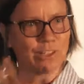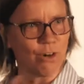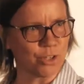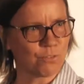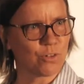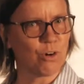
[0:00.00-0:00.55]

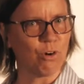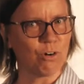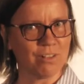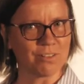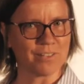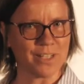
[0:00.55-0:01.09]
lot of
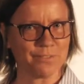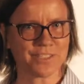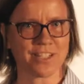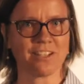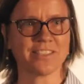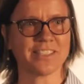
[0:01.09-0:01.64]
coral reefs
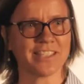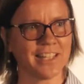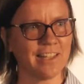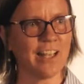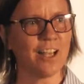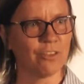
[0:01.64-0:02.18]
that are still